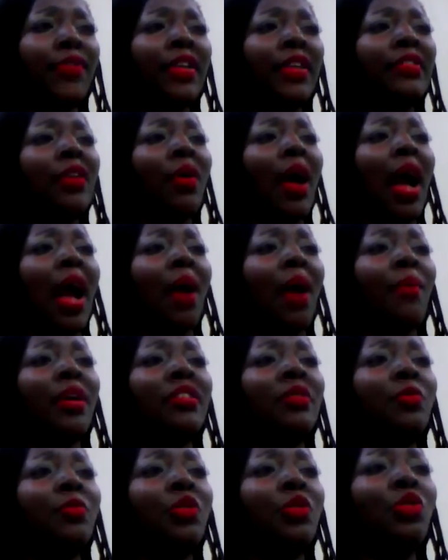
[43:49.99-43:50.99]
It's gonna always
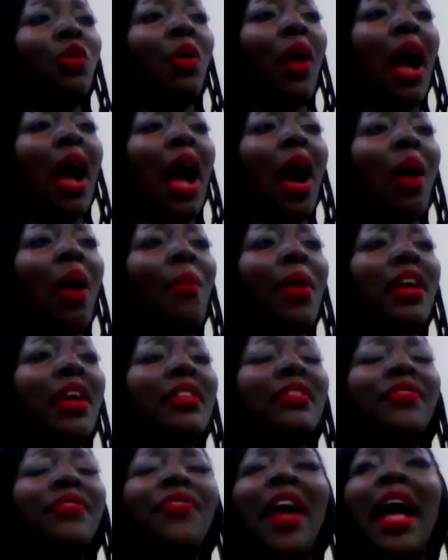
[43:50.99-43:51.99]
you're gonna
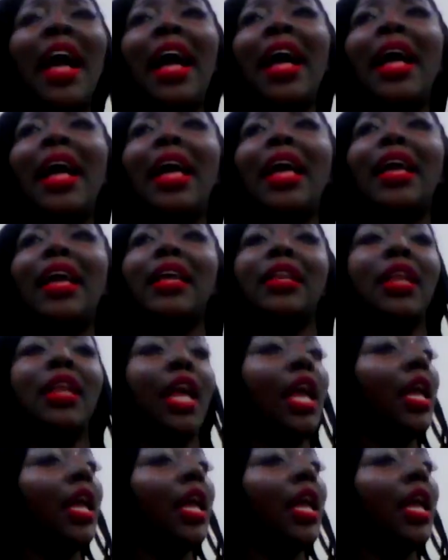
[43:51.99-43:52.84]
always find,